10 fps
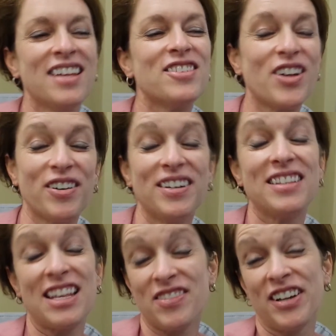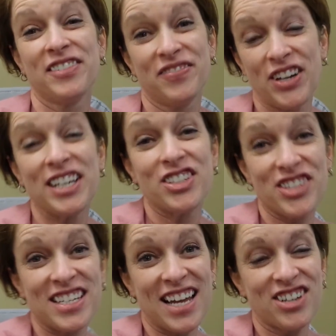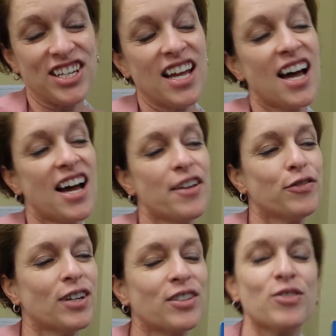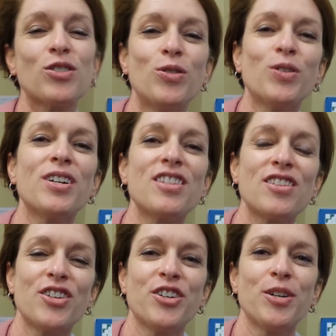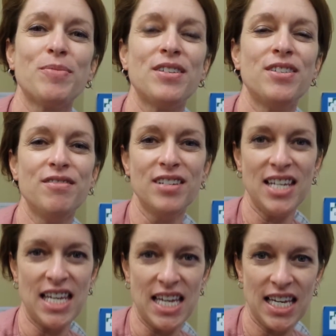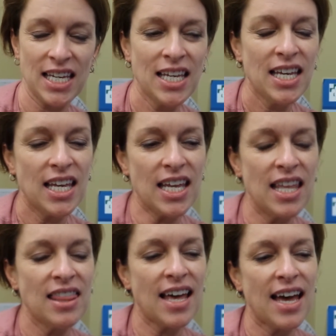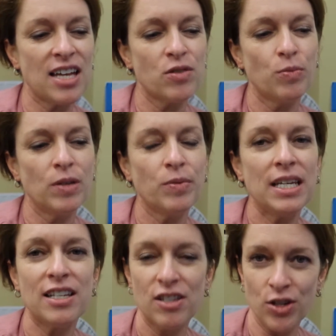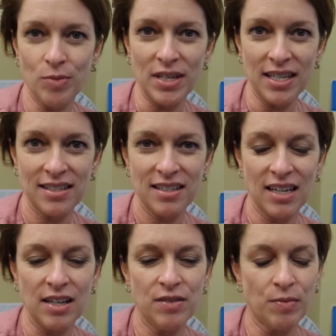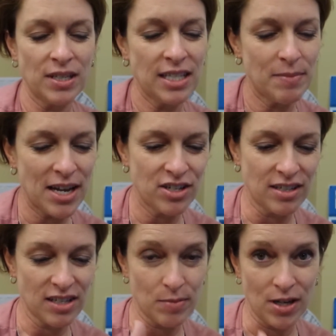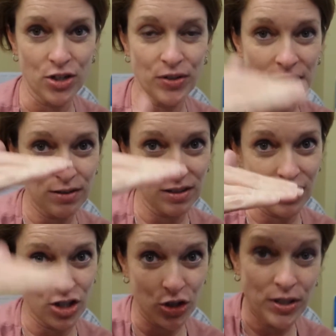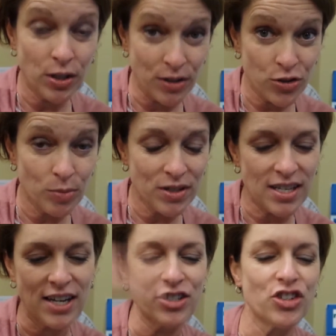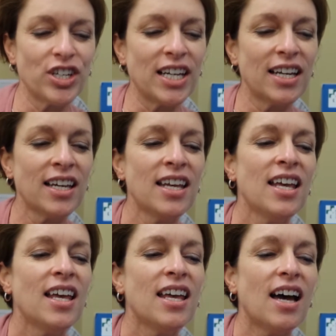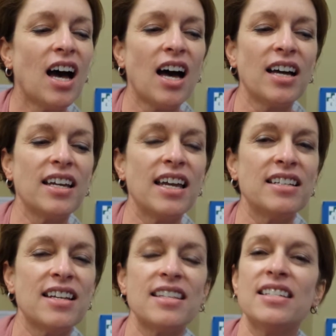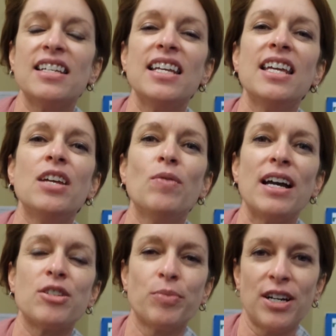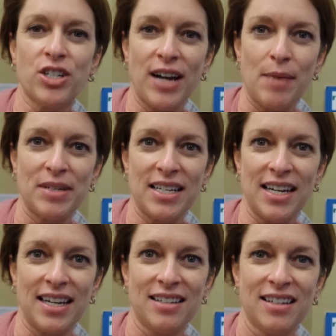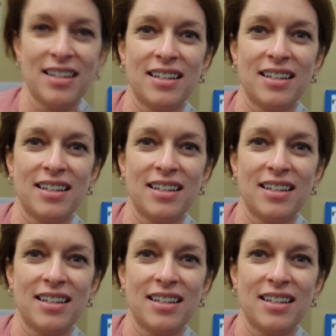So that's very, very interesting, actually. High fructose corn syrup is unique in that when we consume it, and one can imagine a small drink or a large drink or a supersized drink, uh, it doesn't in any way suppress our appetite. And